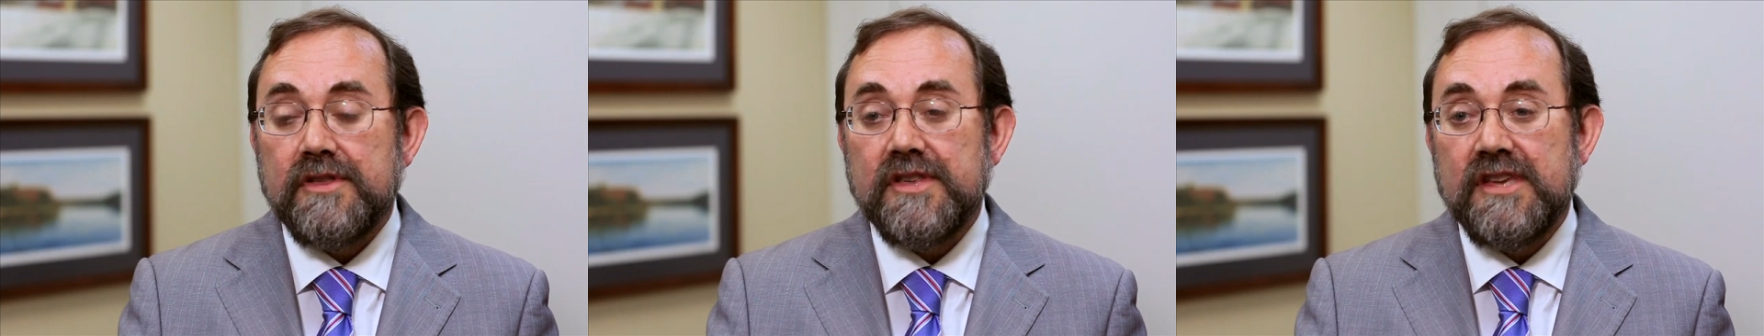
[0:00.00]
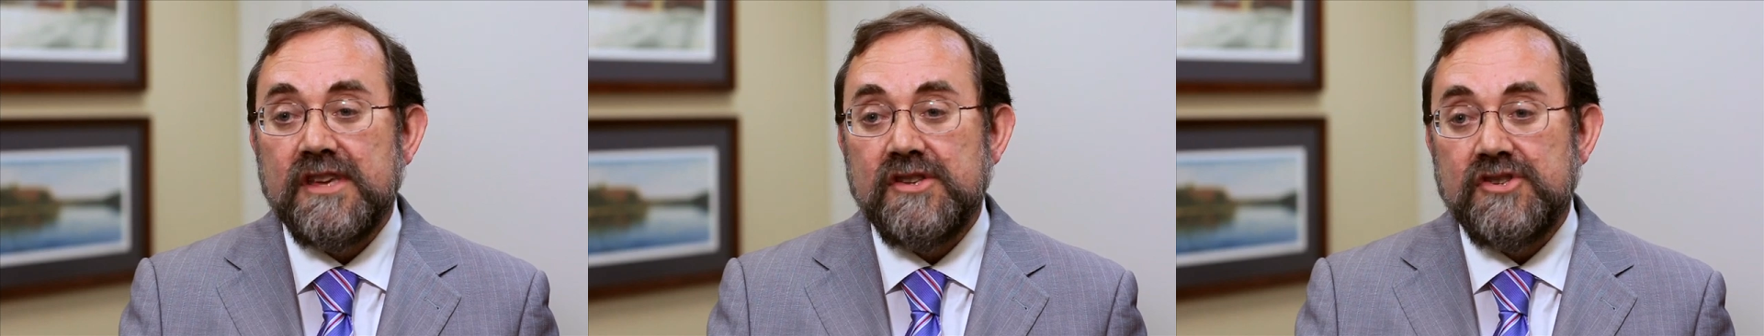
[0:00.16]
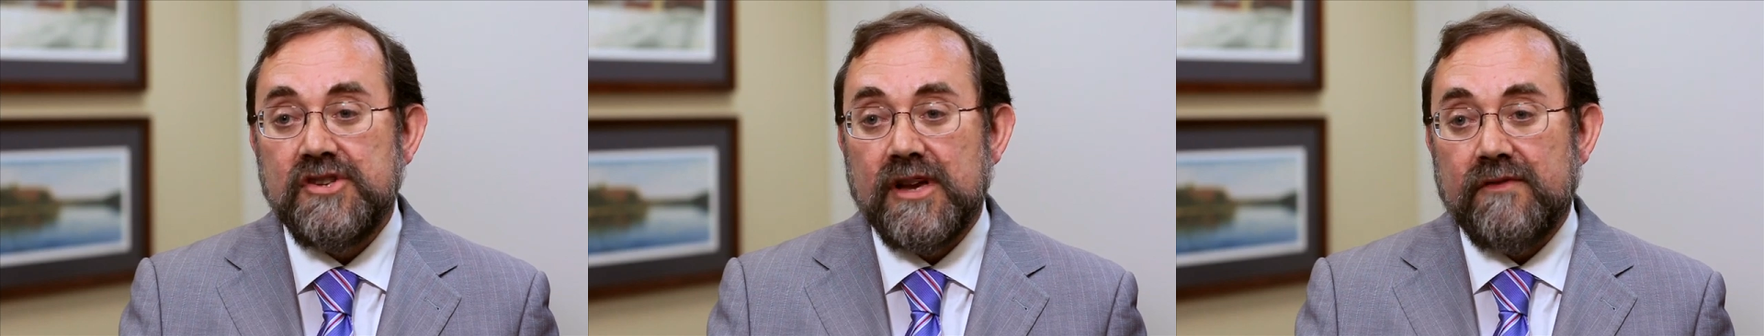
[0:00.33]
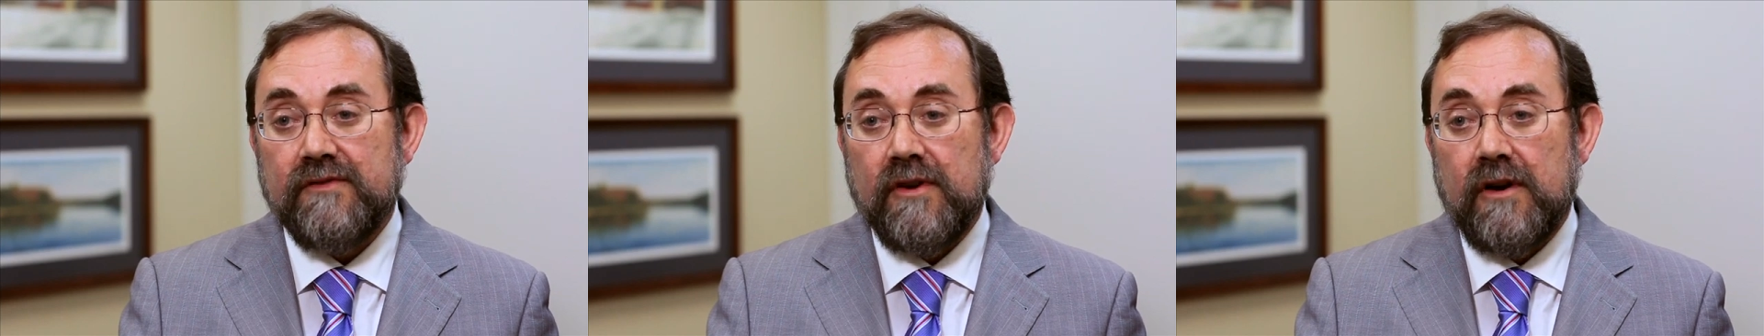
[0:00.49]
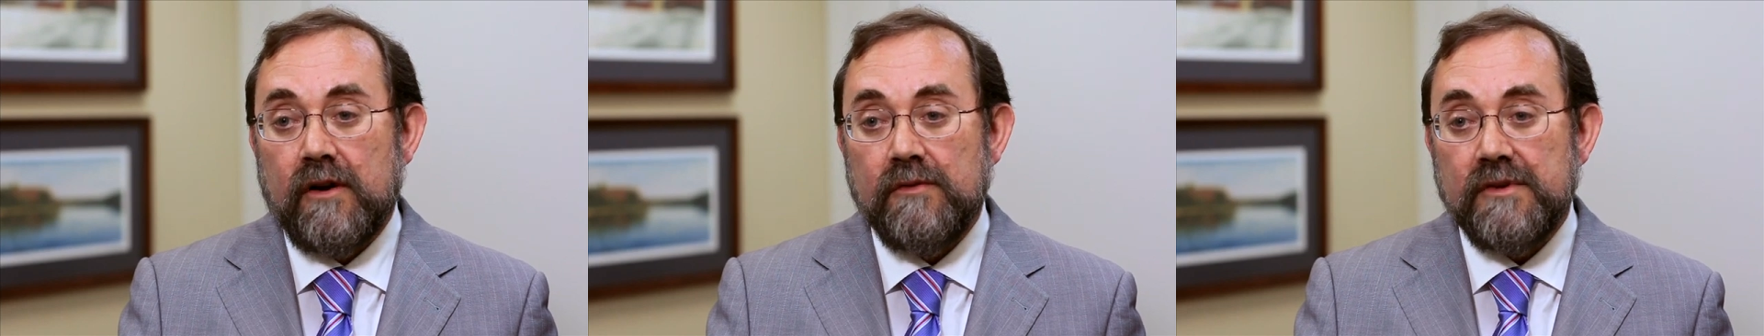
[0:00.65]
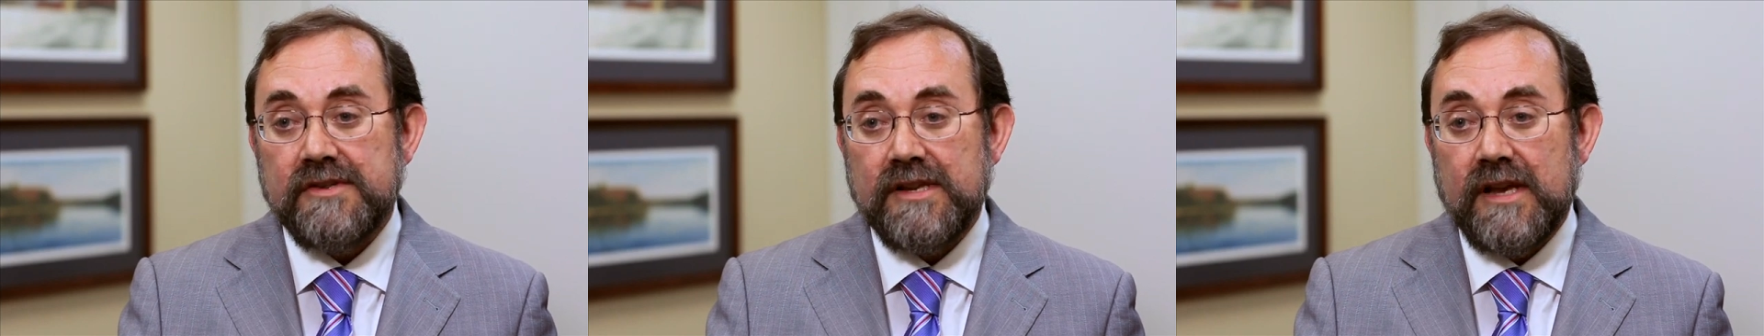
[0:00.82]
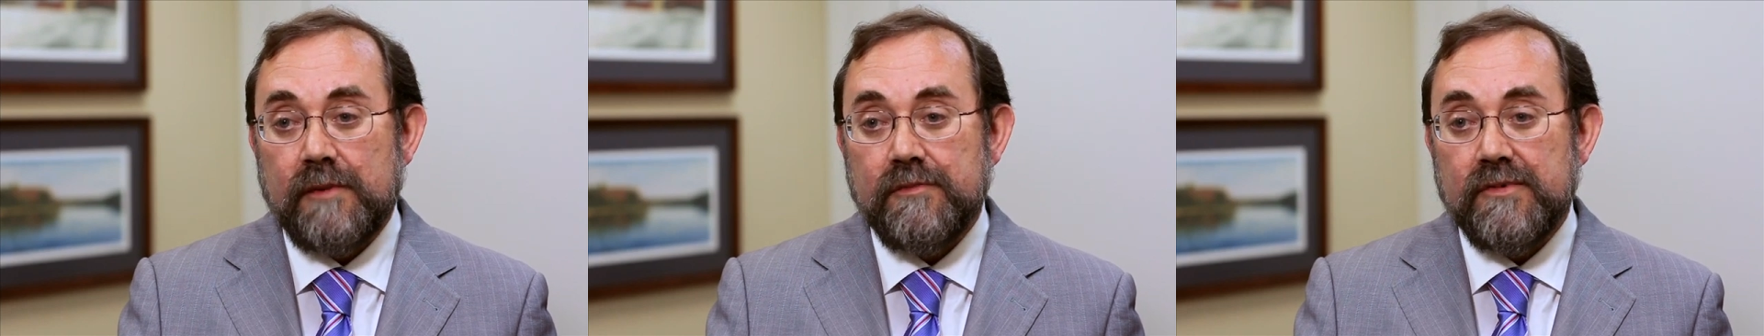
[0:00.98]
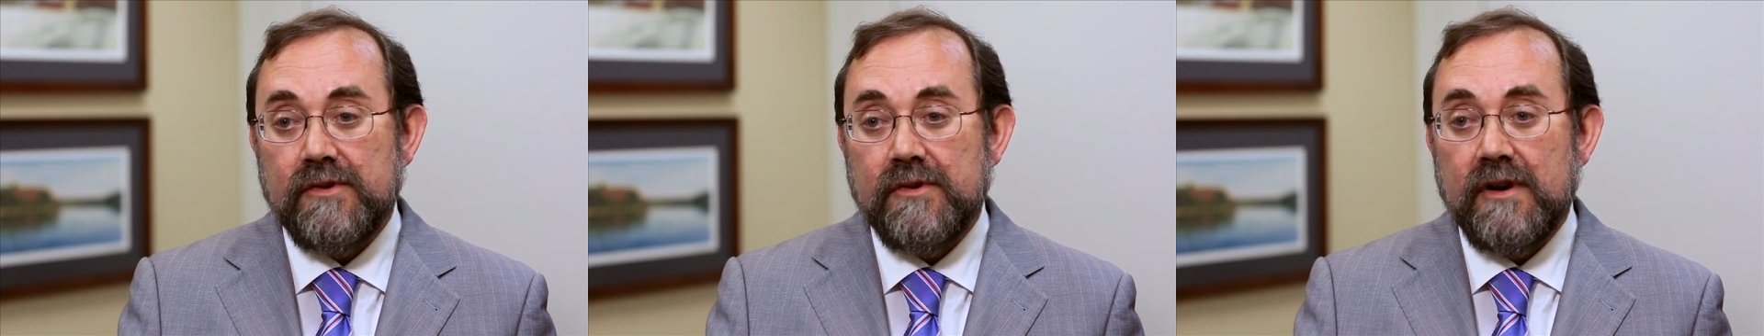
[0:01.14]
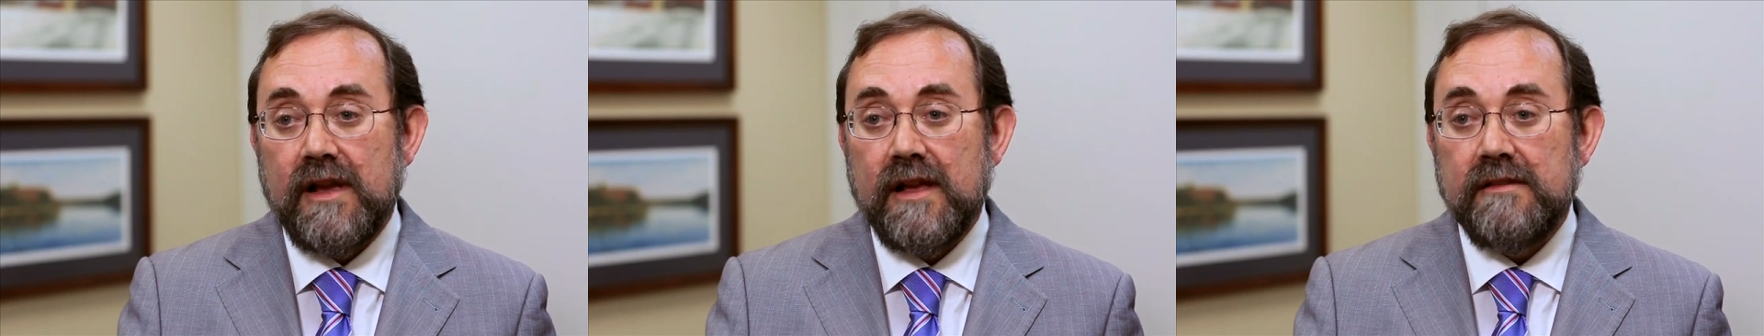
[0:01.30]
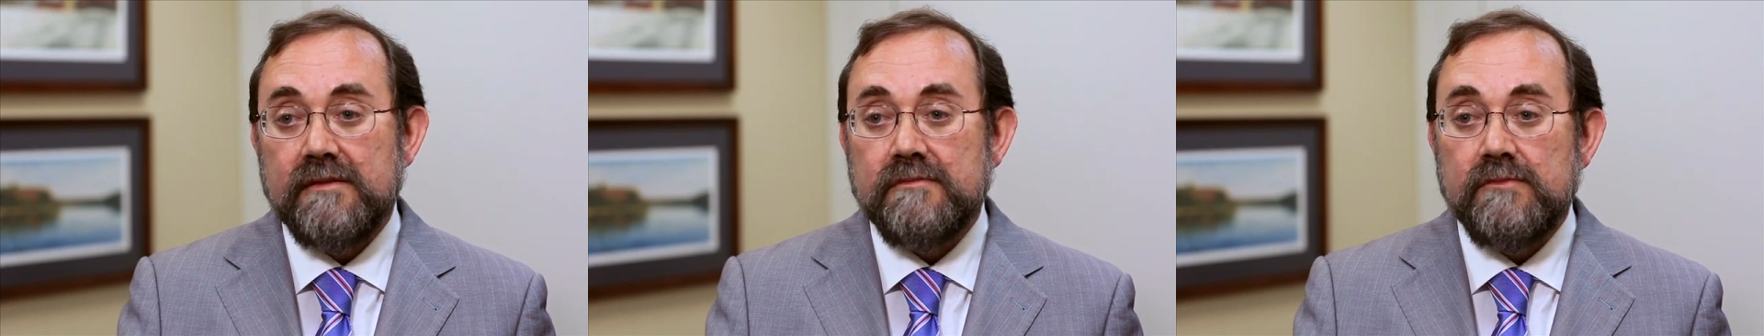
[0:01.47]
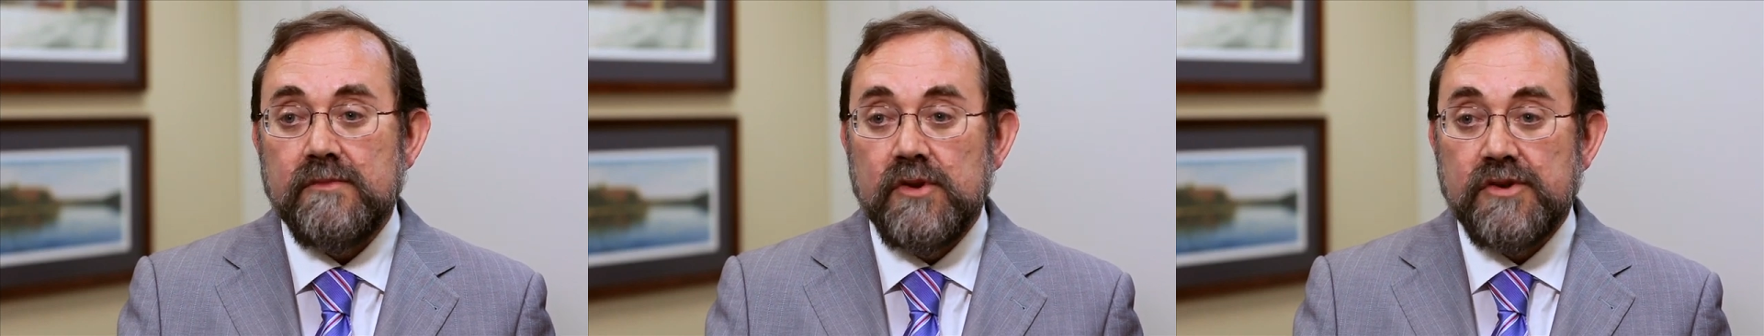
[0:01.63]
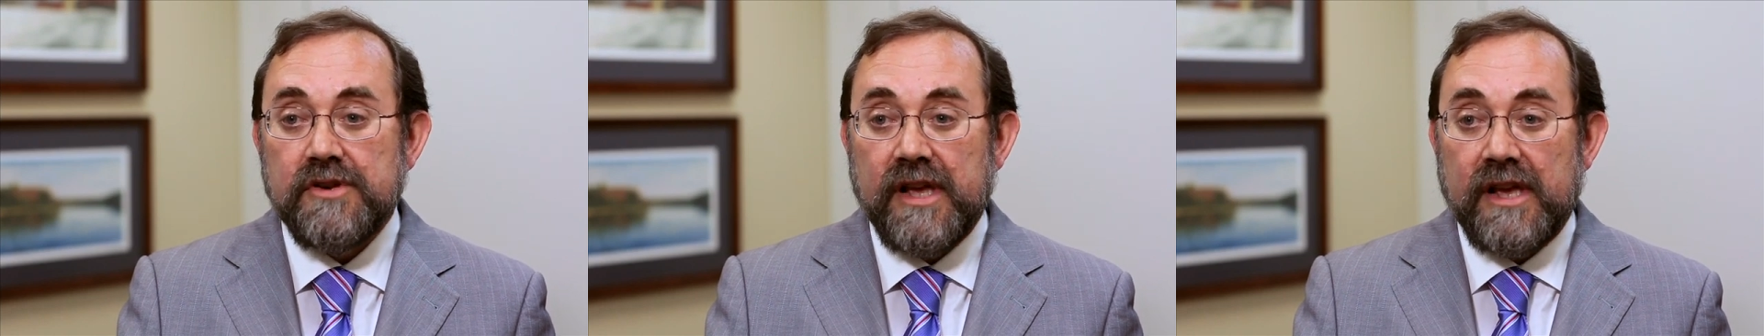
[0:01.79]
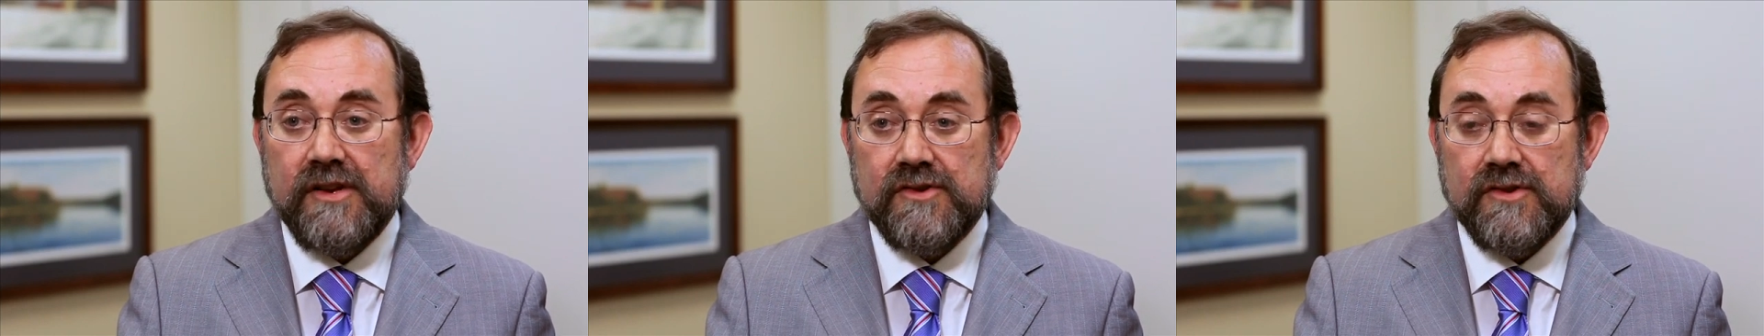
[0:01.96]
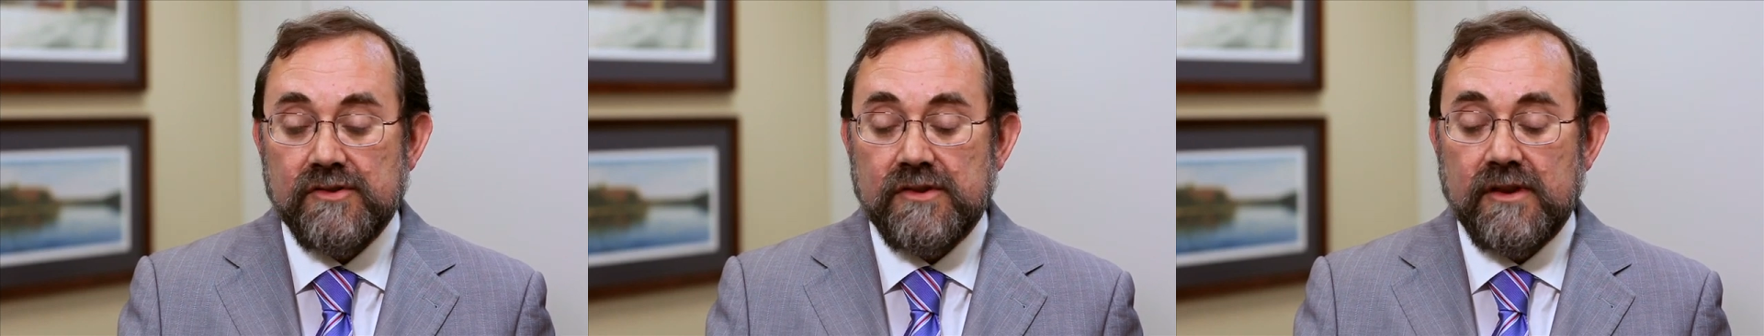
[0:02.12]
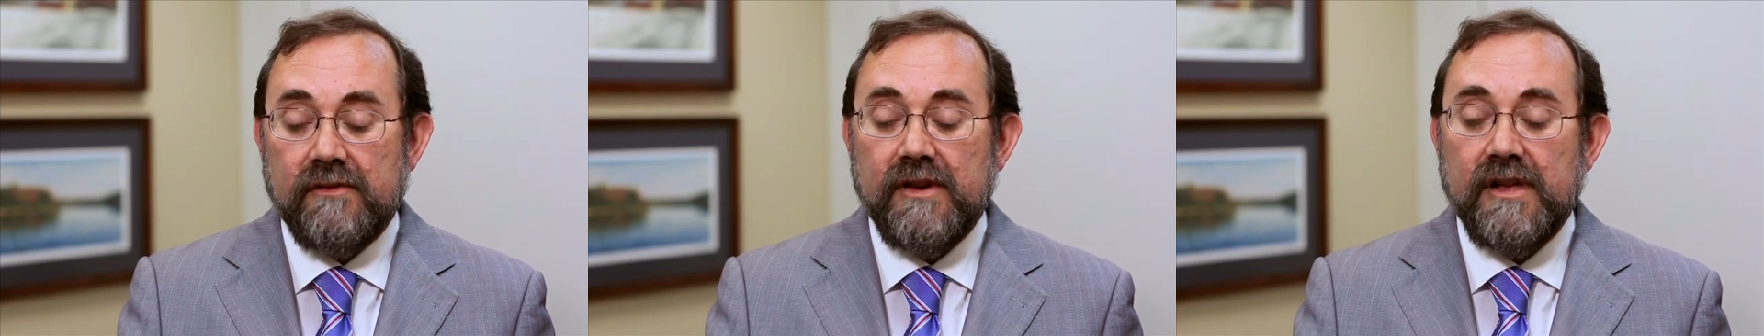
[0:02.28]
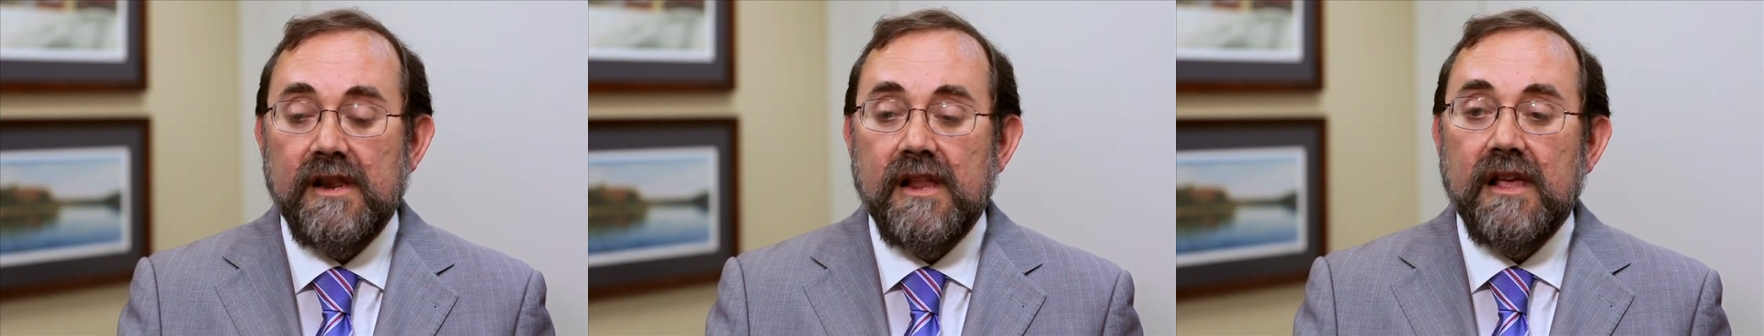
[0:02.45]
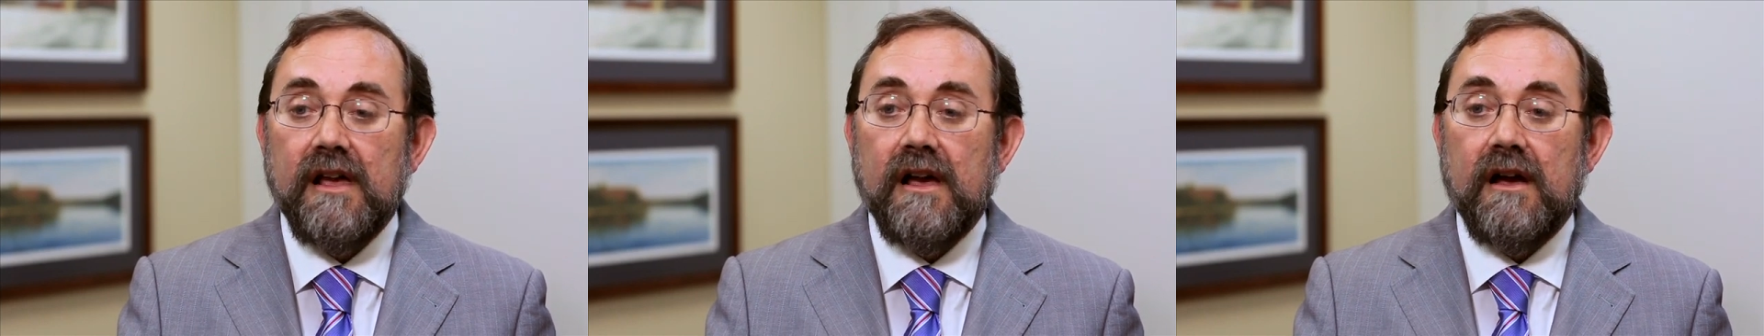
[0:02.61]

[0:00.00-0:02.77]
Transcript: the EGFR receptor and mutations of it